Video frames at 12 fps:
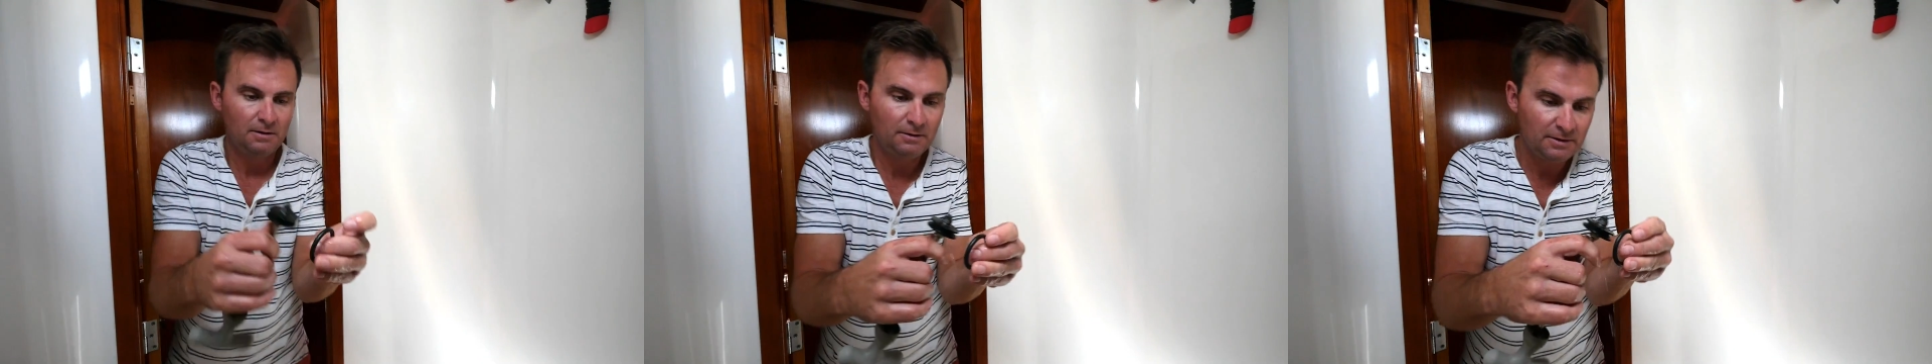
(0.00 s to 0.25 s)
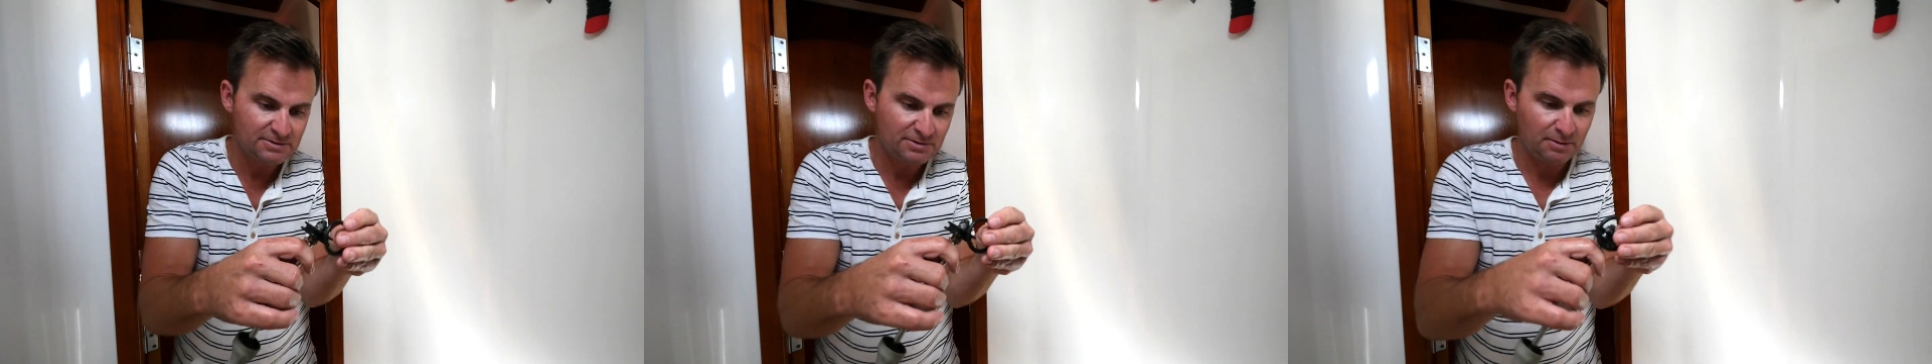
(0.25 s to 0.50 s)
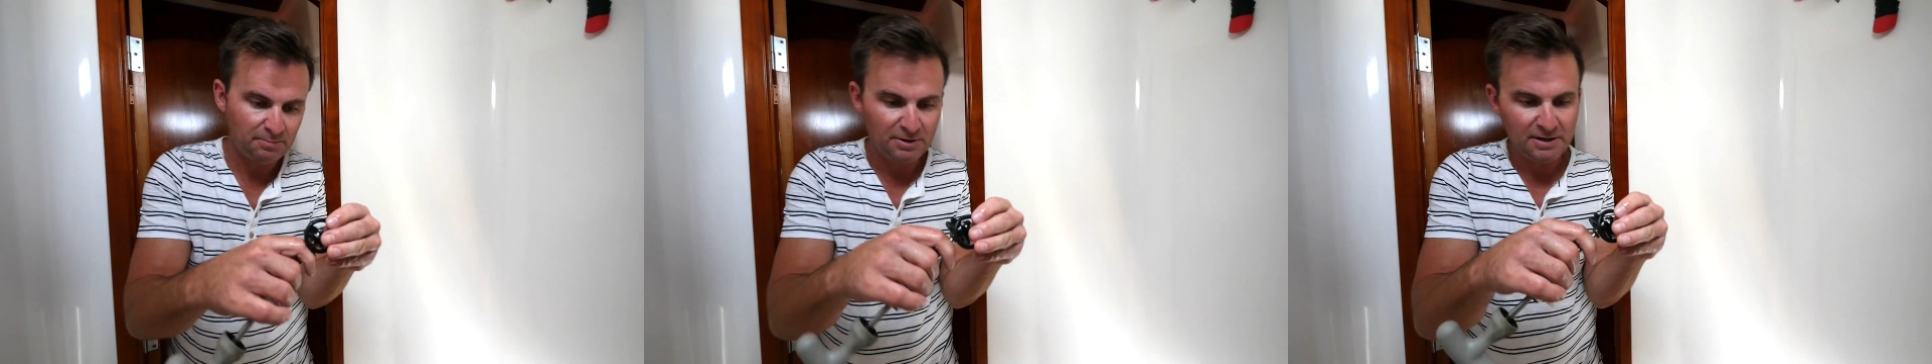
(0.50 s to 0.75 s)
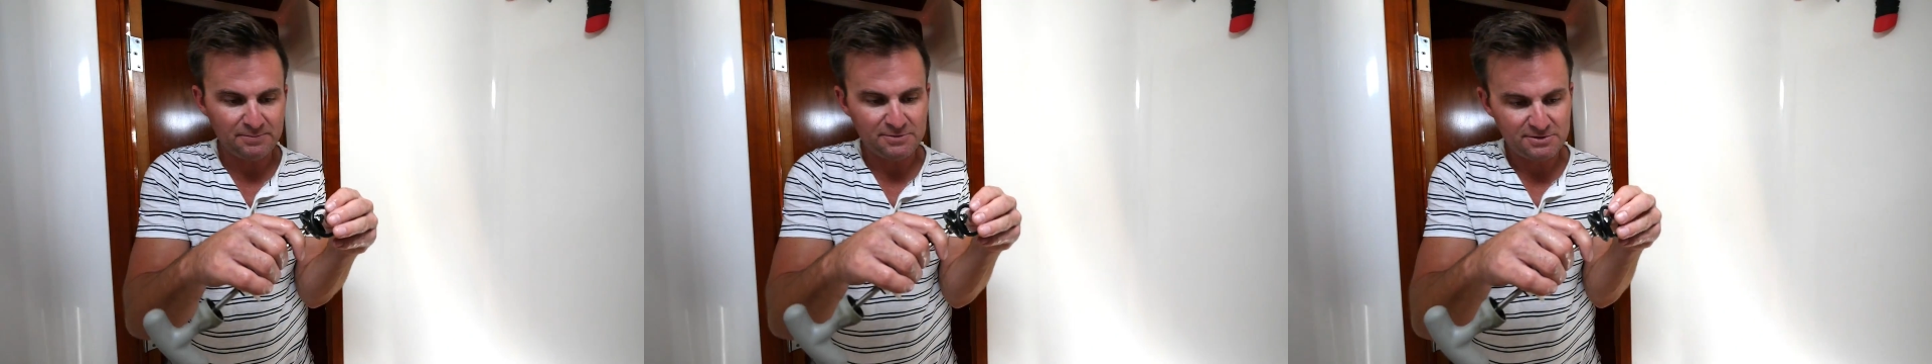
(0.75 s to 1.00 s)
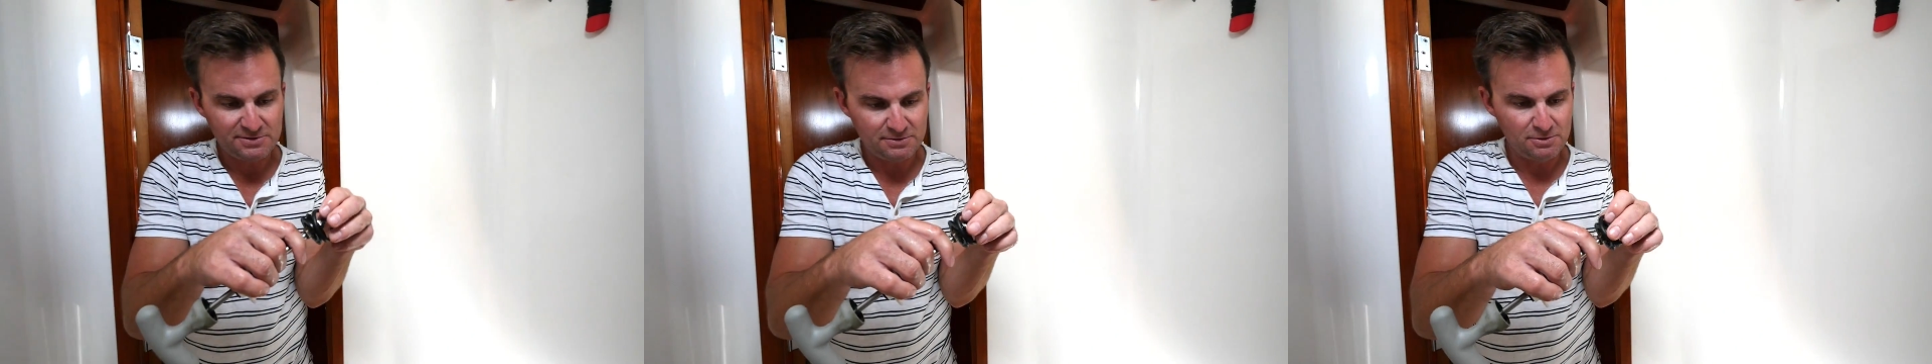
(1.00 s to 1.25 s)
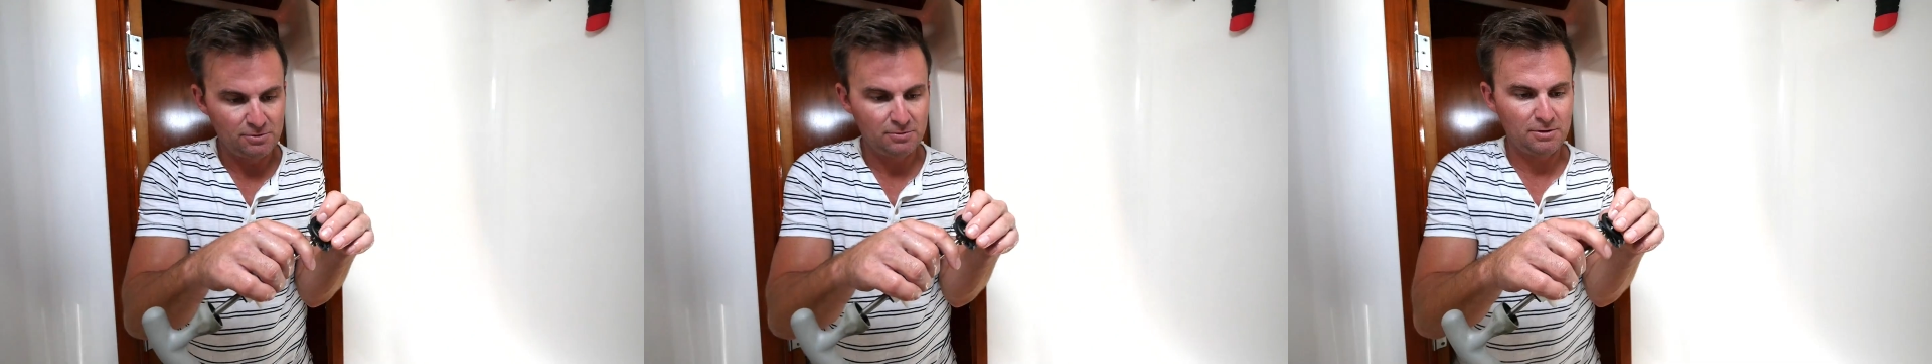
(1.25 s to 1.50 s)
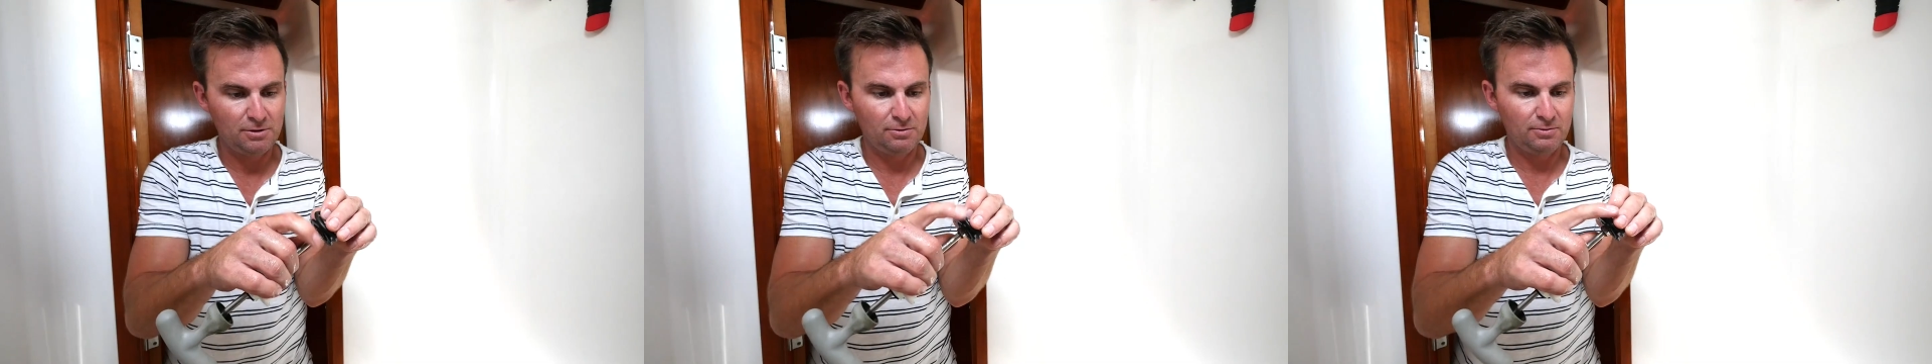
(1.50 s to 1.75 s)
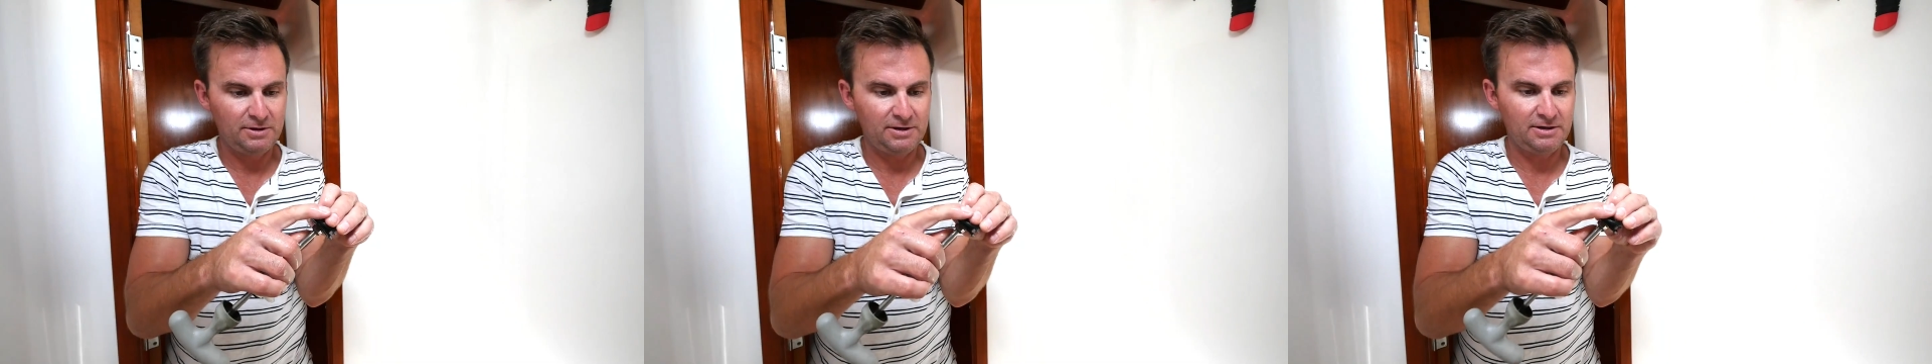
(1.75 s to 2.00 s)
Alright, so I popped this new
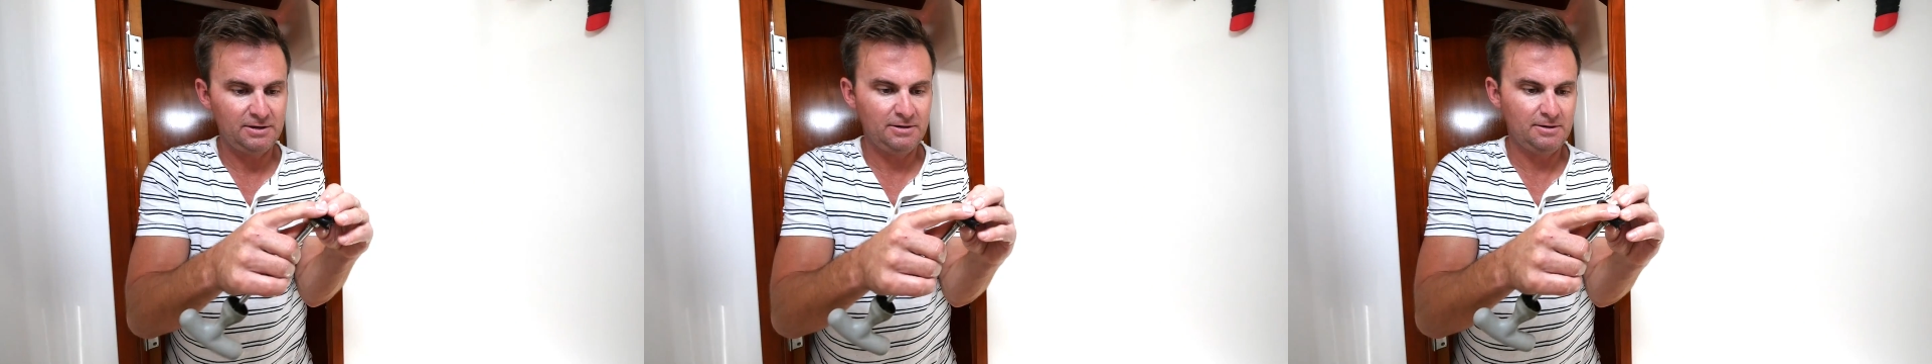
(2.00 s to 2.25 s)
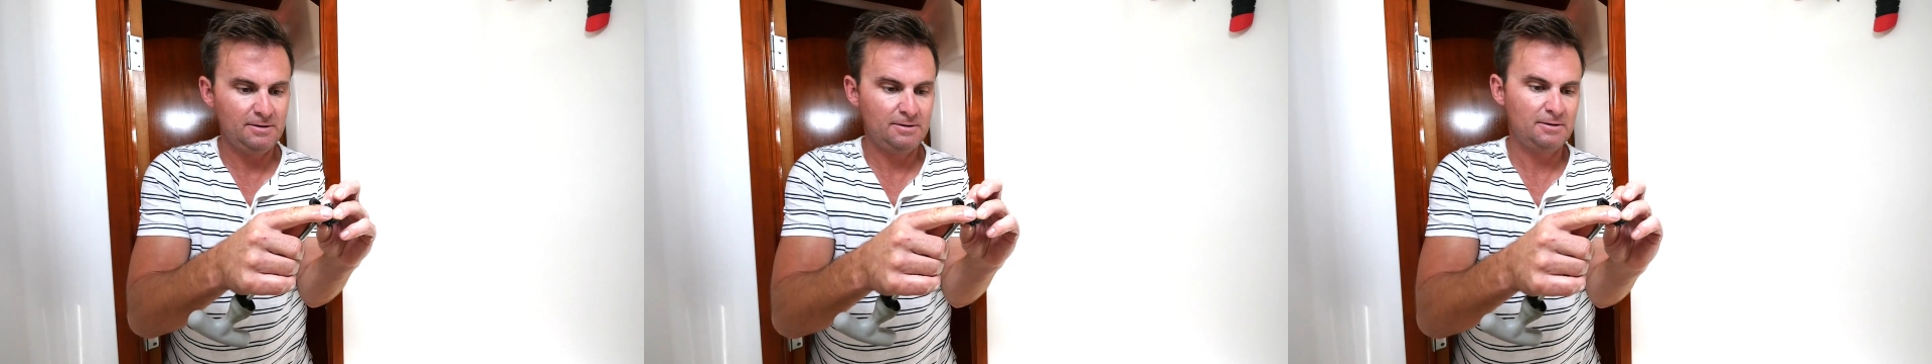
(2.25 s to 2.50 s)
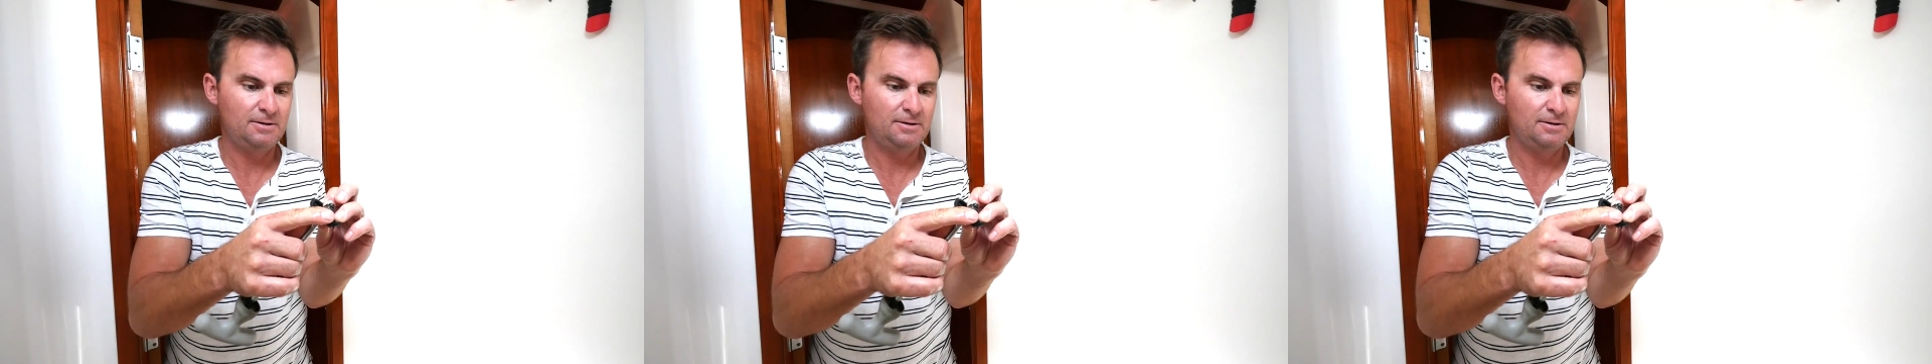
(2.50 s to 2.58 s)
O-ring in.